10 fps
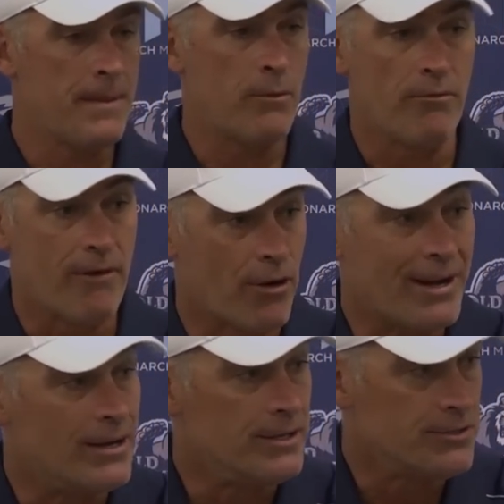they were very
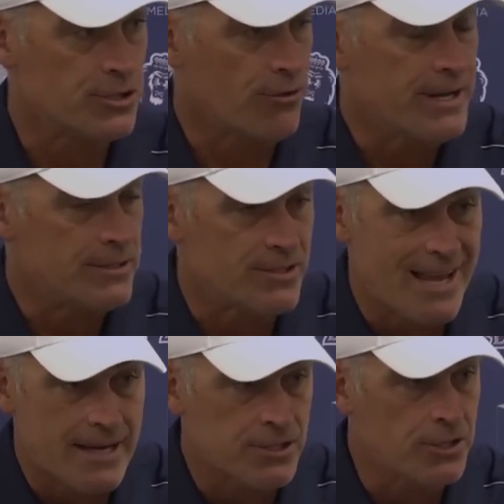good in screens.
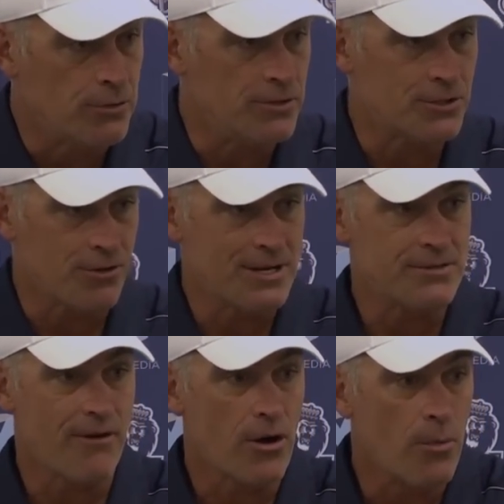They executed the screens
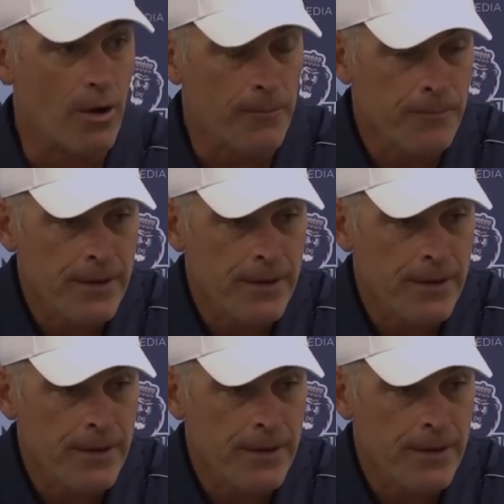very well.